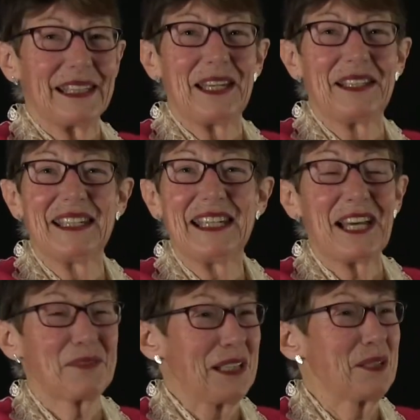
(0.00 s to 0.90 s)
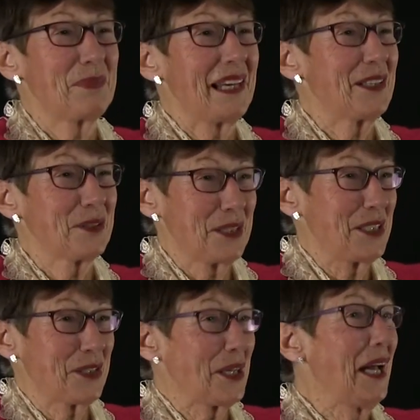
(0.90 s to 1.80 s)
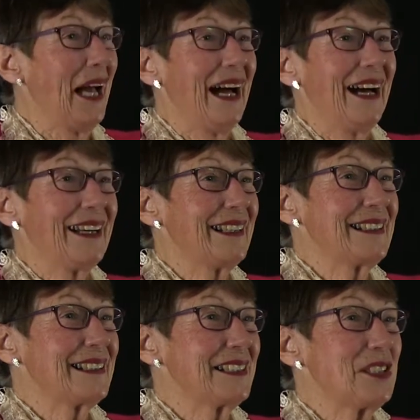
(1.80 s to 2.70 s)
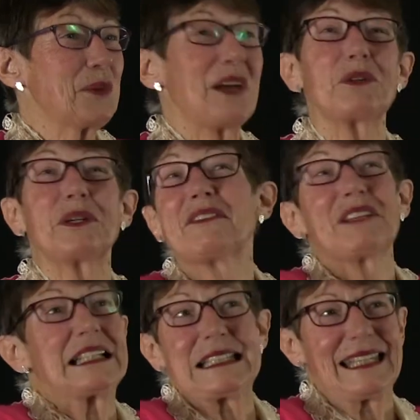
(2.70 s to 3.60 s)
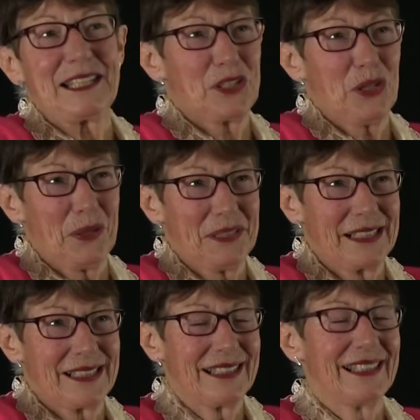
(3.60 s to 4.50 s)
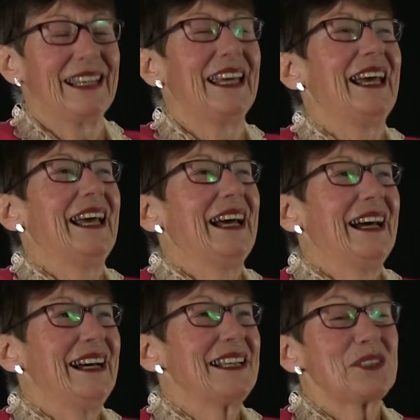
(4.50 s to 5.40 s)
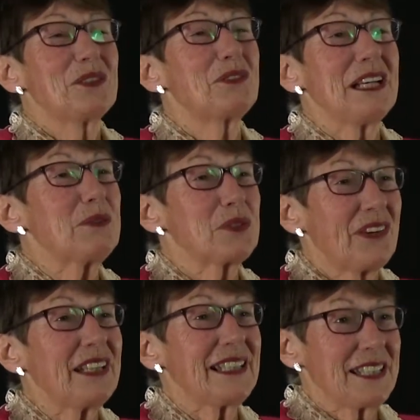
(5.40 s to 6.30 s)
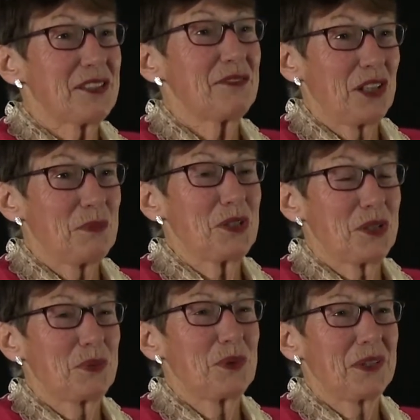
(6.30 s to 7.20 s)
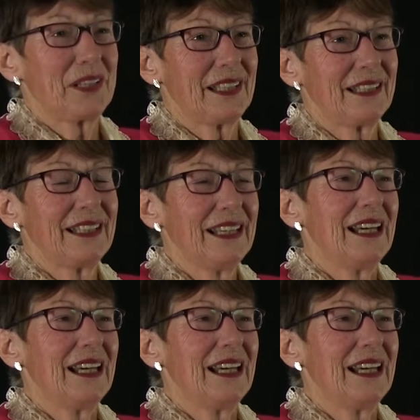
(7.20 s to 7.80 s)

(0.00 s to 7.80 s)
he had been a piano teacher, and everybody would have a little sing-song, and so it really was a very nice environment to work in.